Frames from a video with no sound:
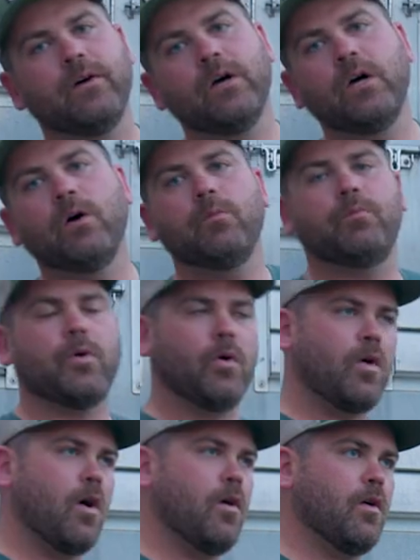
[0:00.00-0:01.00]
to
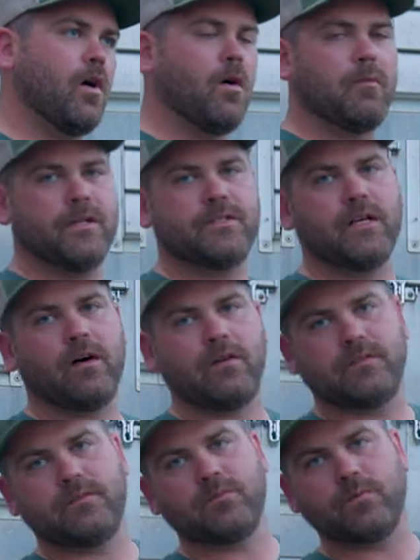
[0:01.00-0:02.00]
pull out all my
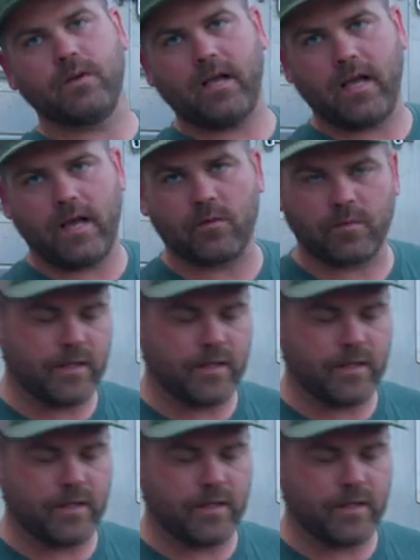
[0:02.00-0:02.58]
shells and